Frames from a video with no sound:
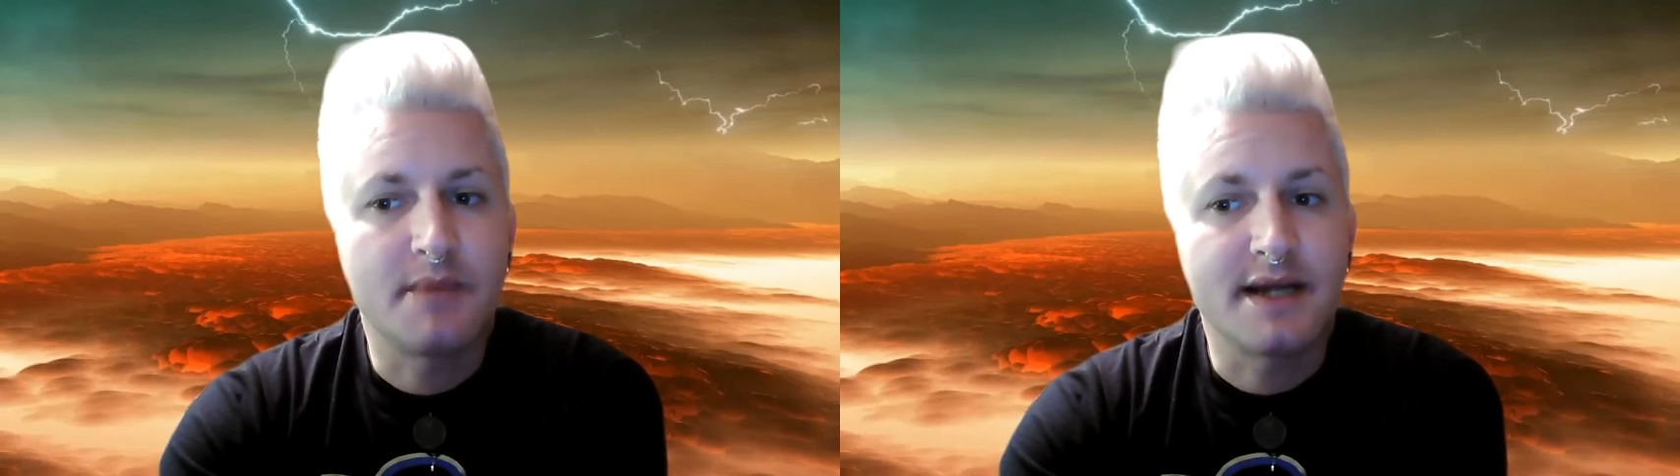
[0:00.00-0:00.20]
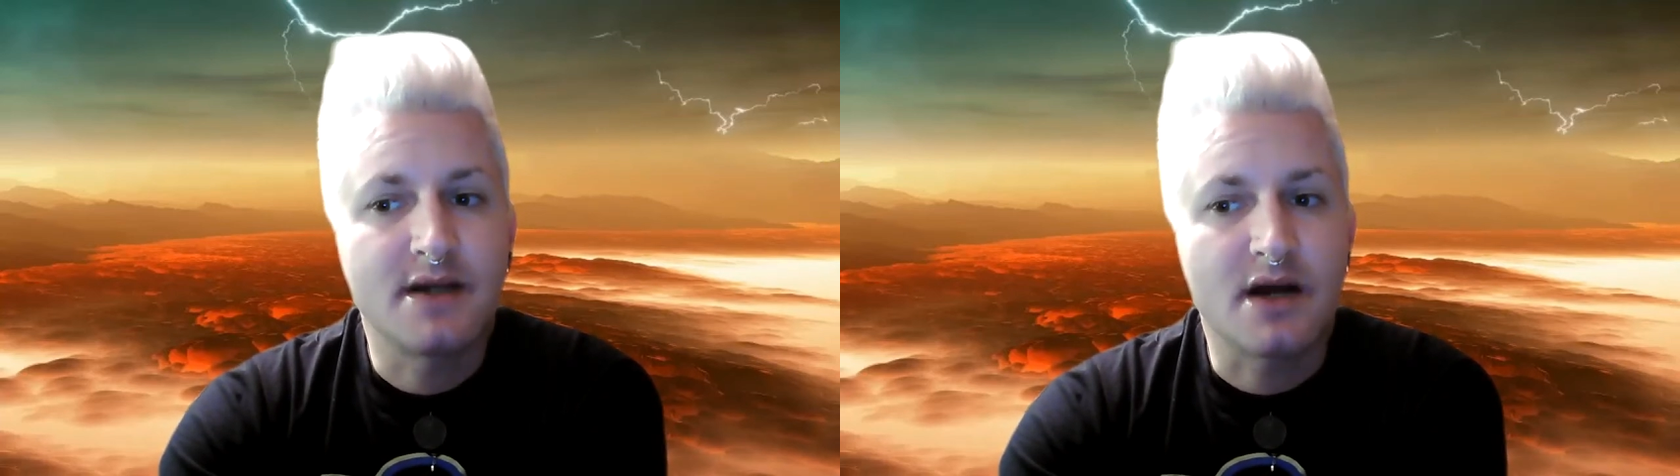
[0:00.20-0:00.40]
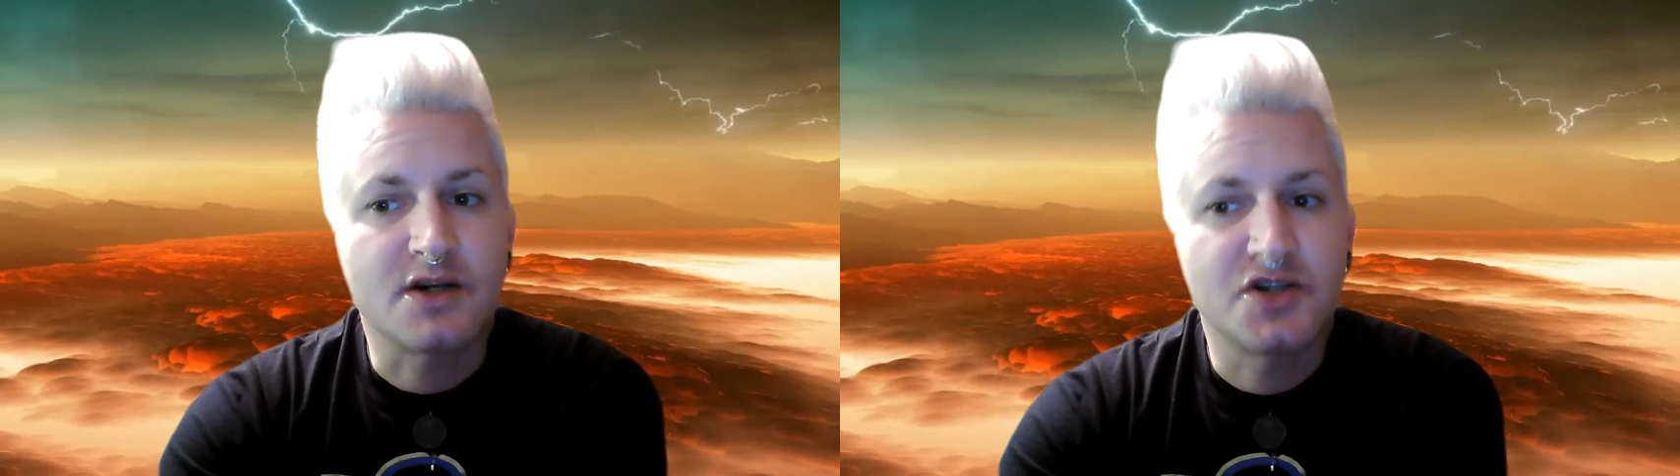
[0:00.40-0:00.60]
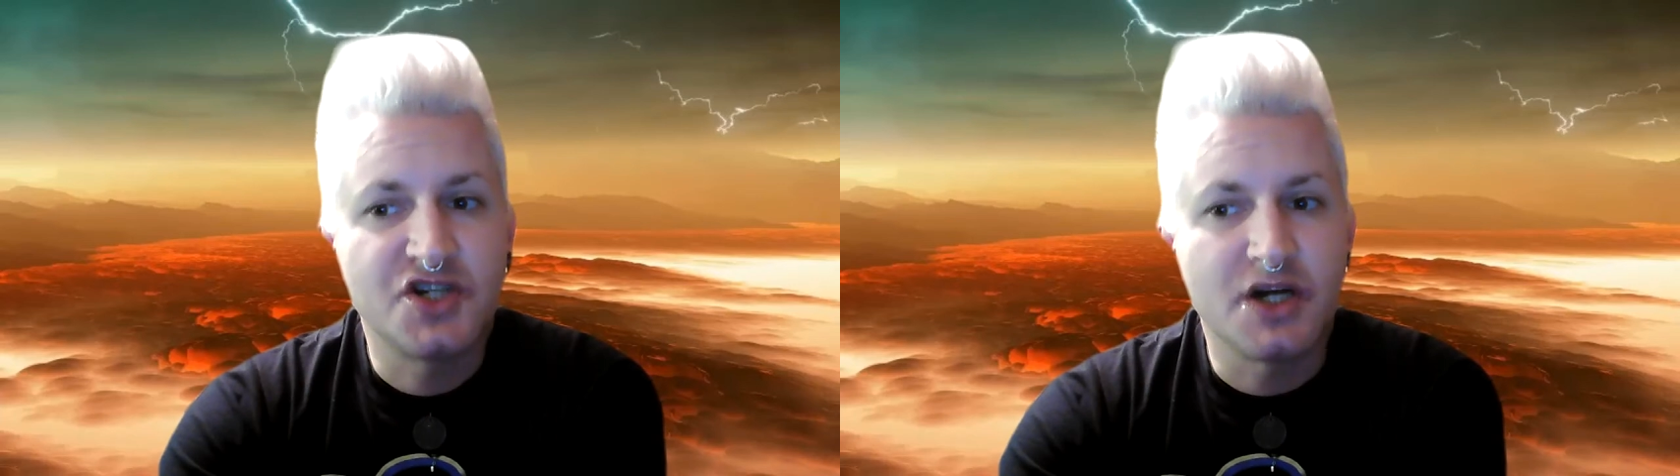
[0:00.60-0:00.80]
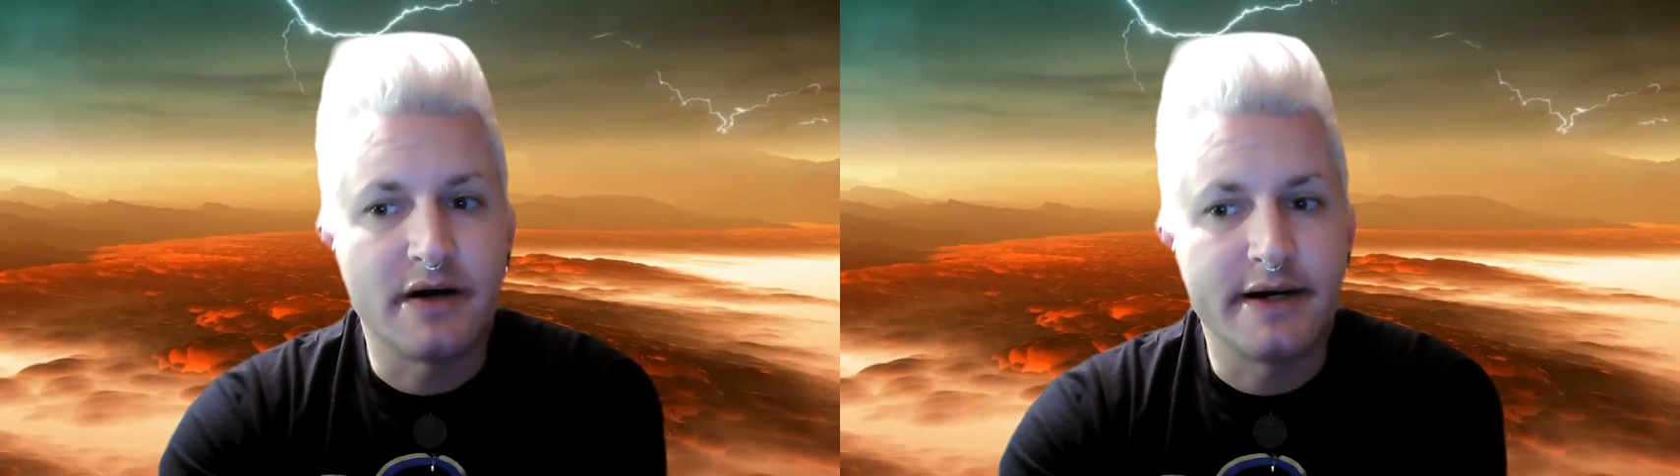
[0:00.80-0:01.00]
by Doctor
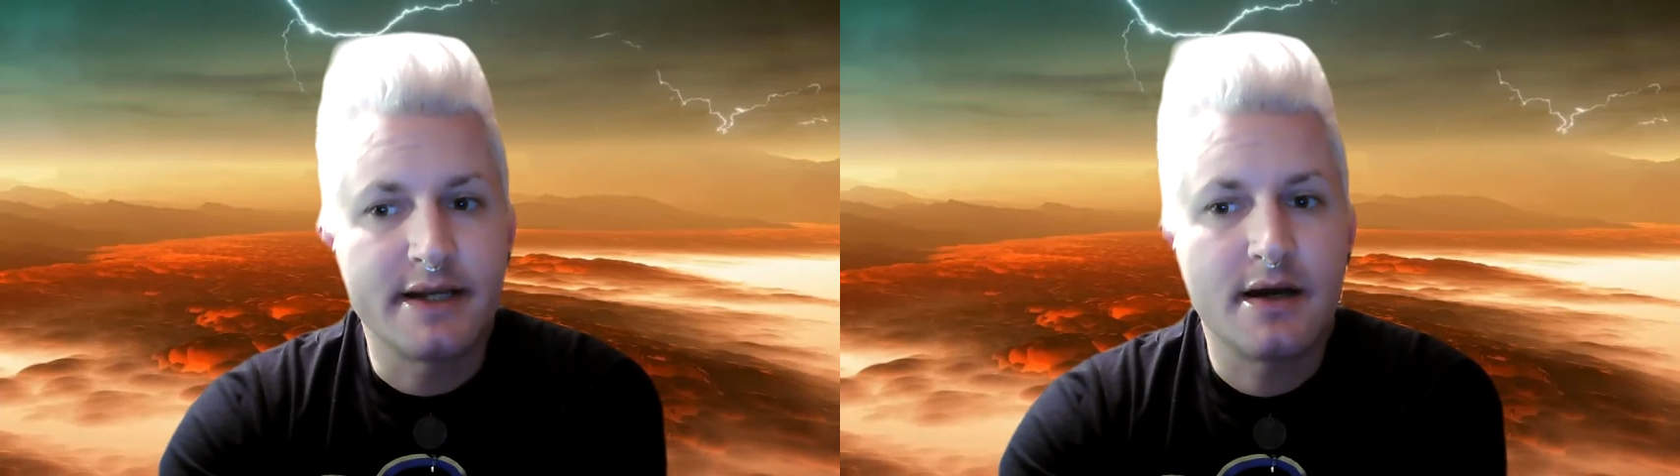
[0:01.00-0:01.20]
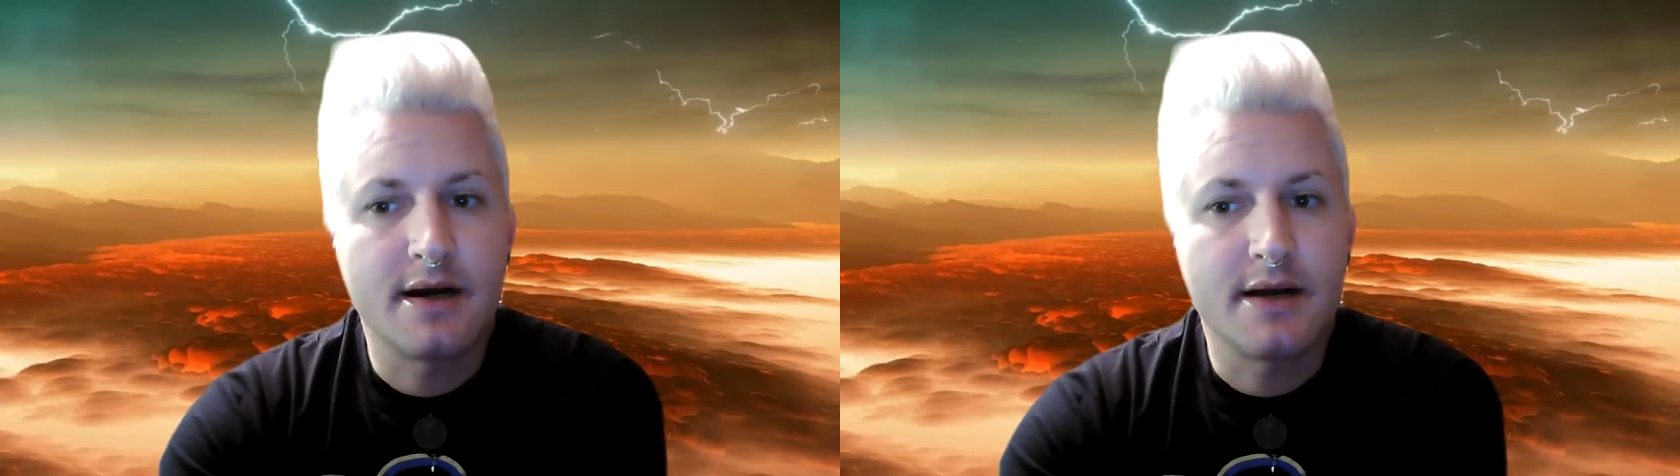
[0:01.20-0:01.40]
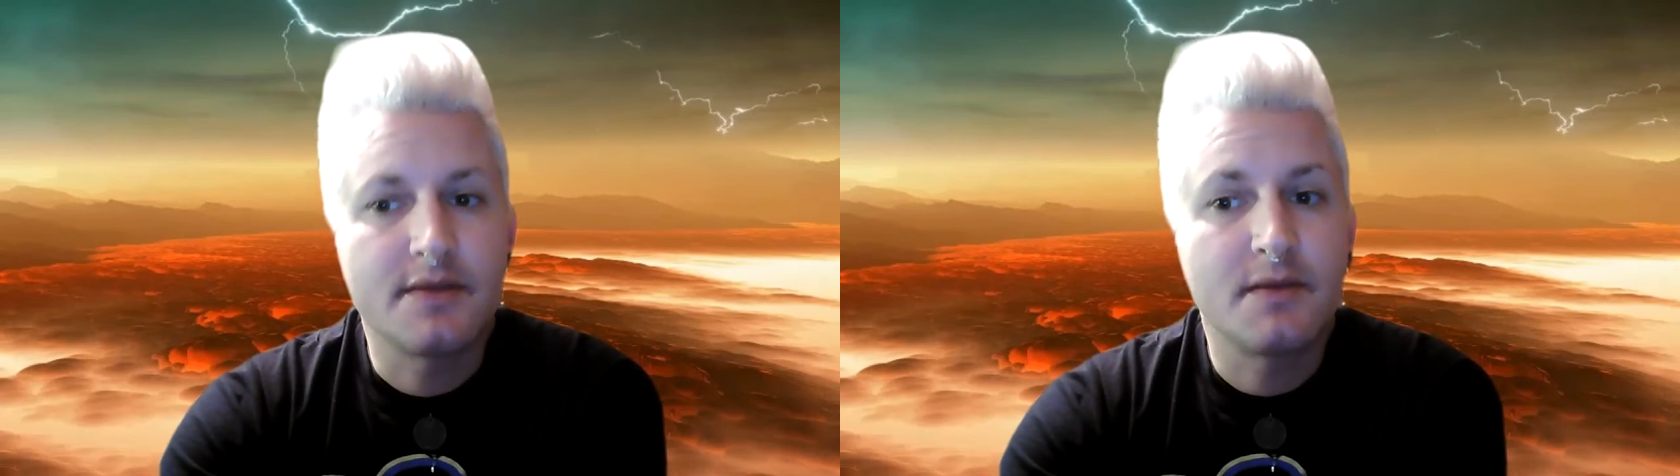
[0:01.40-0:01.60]
John, uh,